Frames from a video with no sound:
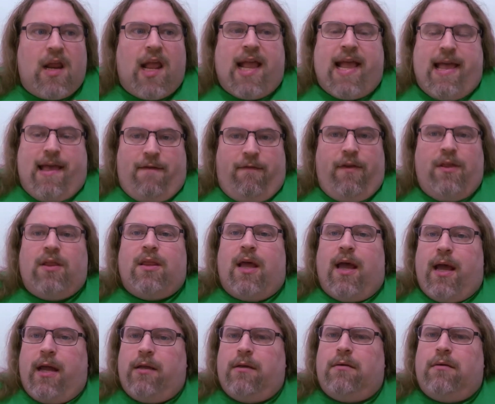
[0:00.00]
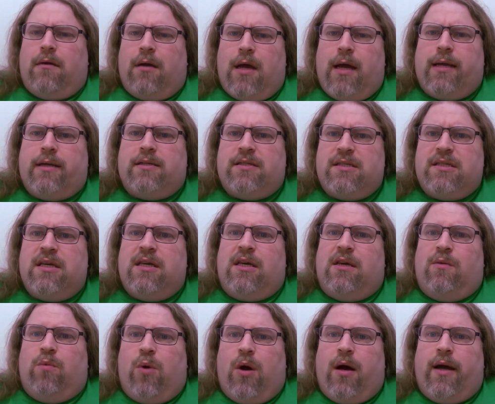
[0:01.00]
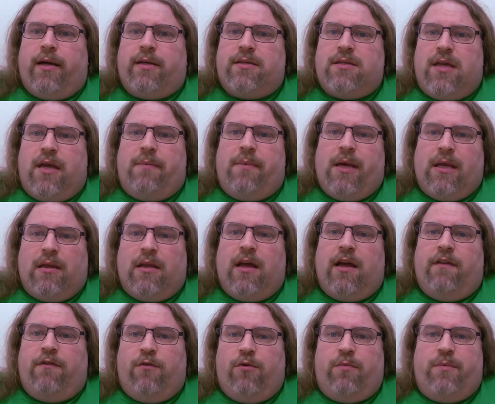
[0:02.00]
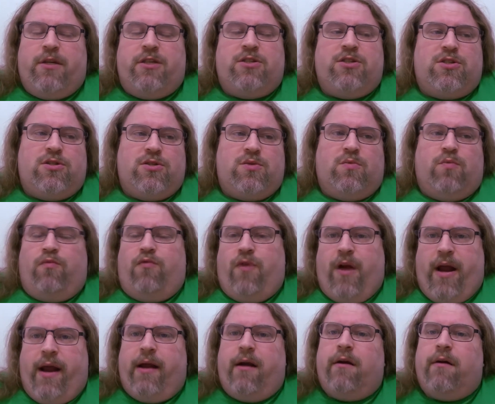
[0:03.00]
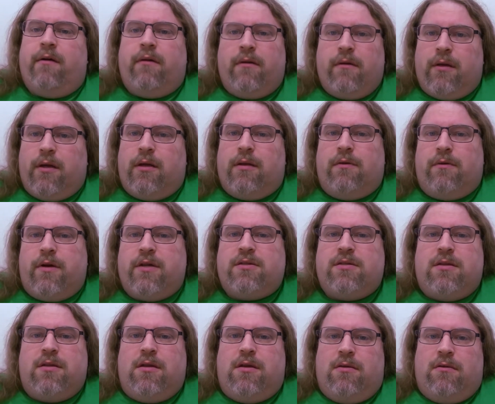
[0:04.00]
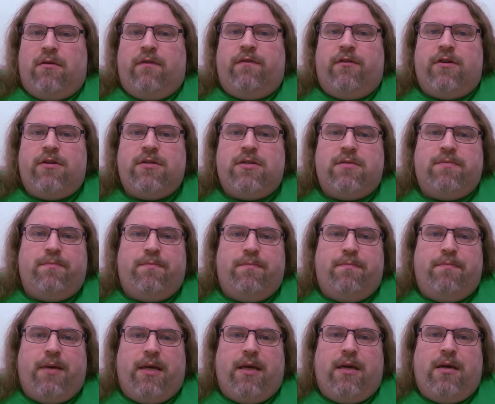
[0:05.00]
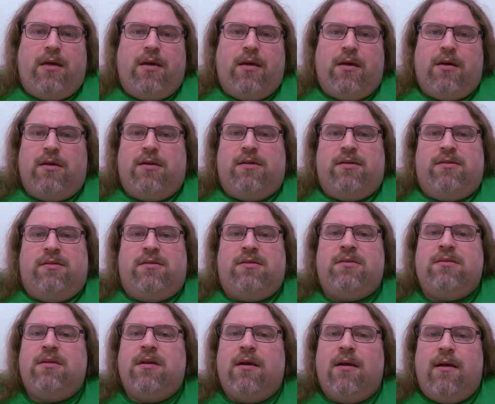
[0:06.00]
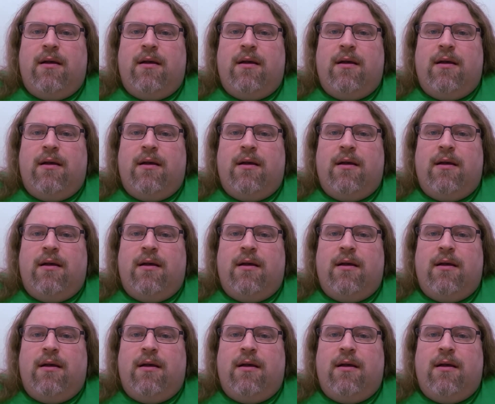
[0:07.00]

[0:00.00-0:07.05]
Given that, you can kind of see why sapient life would be rare in the rest of the universe, because